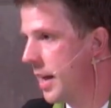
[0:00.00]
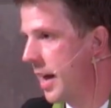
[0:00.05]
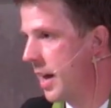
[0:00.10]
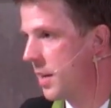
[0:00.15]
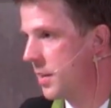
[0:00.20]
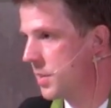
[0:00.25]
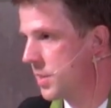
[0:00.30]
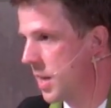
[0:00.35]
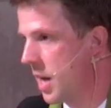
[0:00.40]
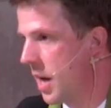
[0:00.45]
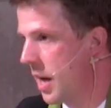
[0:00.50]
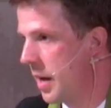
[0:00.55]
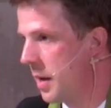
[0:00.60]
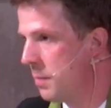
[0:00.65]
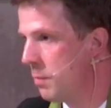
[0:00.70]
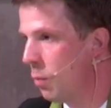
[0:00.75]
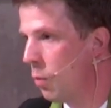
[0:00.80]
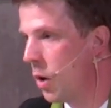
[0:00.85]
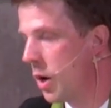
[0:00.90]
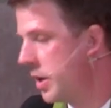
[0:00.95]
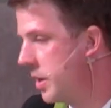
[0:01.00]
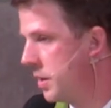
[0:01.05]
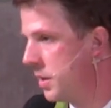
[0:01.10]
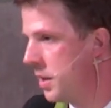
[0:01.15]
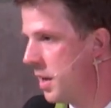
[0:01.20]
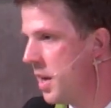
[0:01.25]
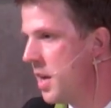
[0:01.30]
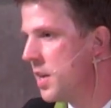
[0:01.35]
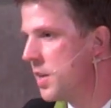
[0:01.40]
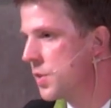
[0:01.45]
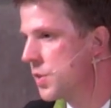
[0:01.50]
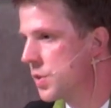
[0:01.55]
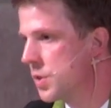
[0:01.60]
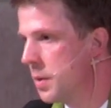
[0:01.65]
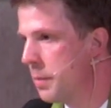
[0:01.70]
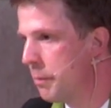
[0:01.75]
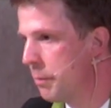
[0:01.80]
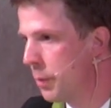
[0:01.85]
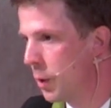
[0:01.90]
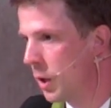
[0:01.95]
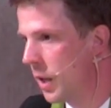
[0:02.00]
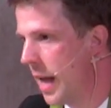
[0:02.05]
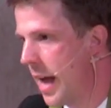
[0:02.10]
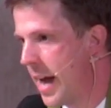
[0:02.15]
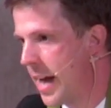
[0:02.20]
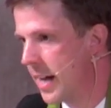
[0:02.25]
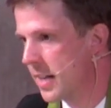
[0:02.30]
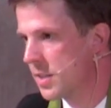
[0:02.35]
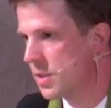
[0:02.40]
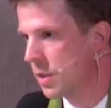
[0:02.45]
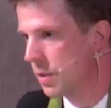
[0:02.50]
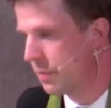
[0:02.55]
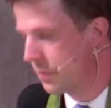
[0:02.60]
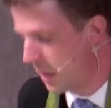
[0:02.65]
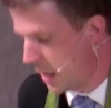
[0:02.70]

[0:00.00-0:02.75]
at a time, one simple act of